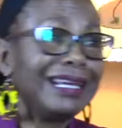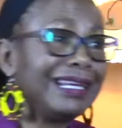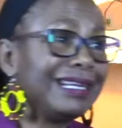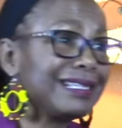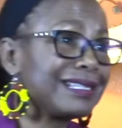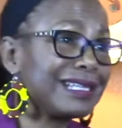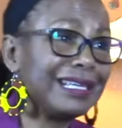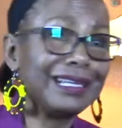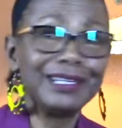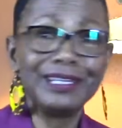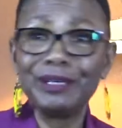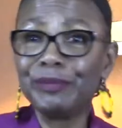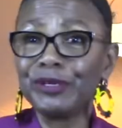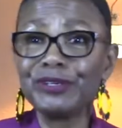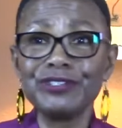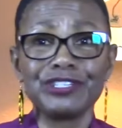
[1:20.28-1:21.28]
is in an
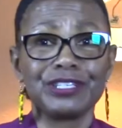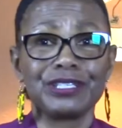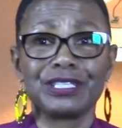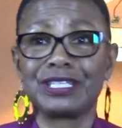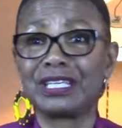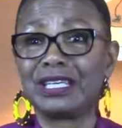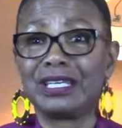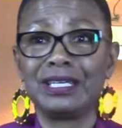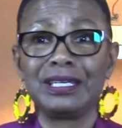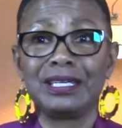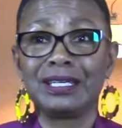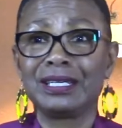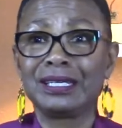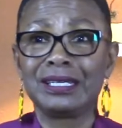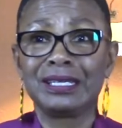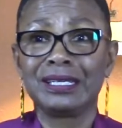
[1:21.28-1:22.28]
emergency,
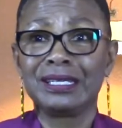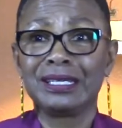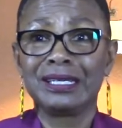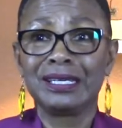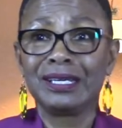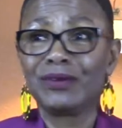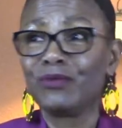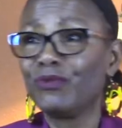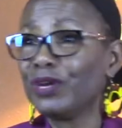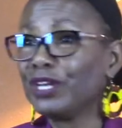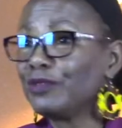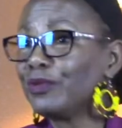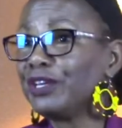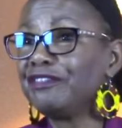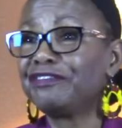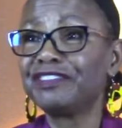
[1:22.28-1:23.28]
when
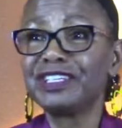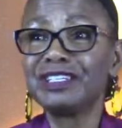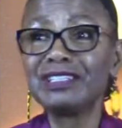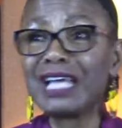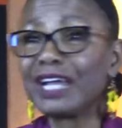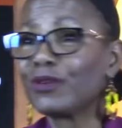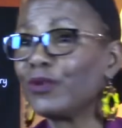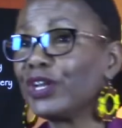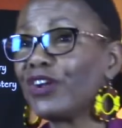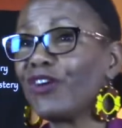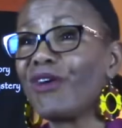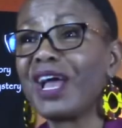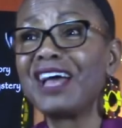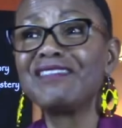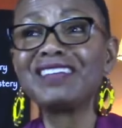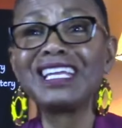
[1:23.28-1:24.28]
we feel like we
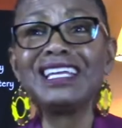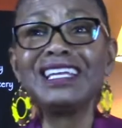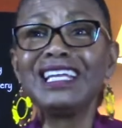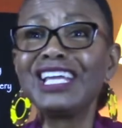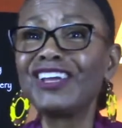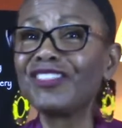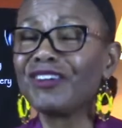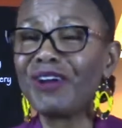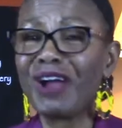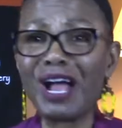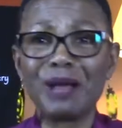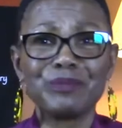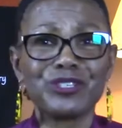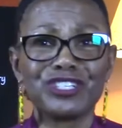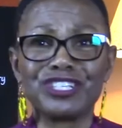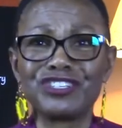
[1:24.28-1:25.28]
don't have any other
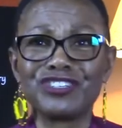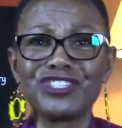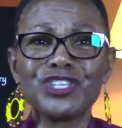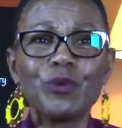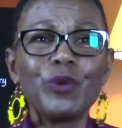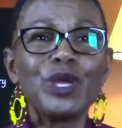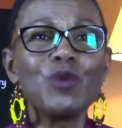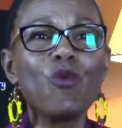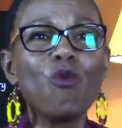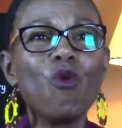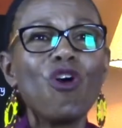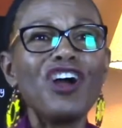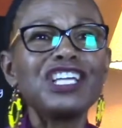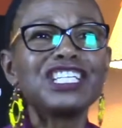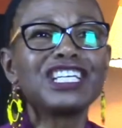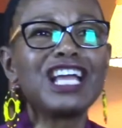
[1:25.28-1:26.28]
option. So we
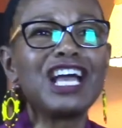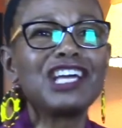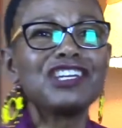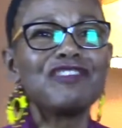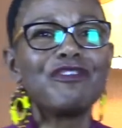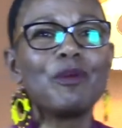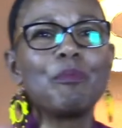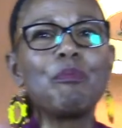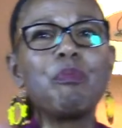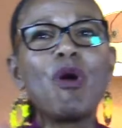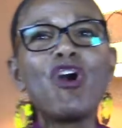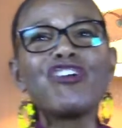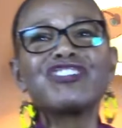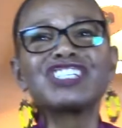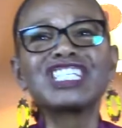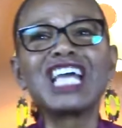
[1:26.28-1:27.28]
want kind of a
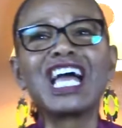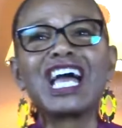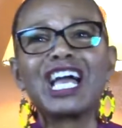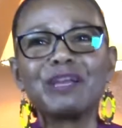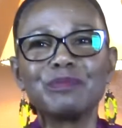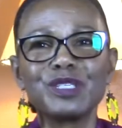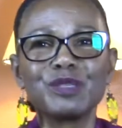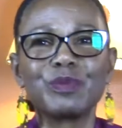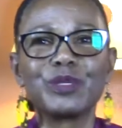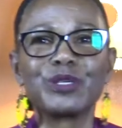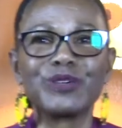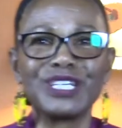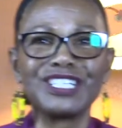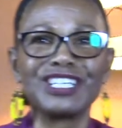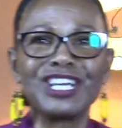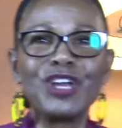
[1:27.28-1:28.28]
part-time
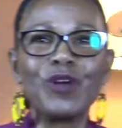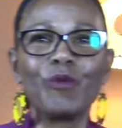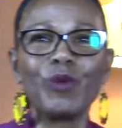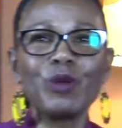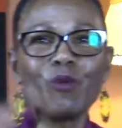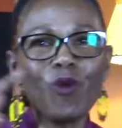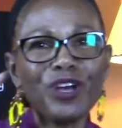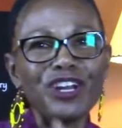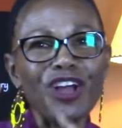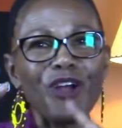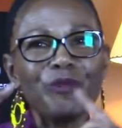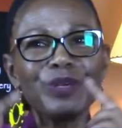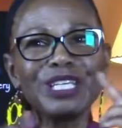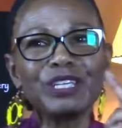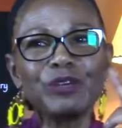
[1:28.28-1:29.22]
Spirit. We want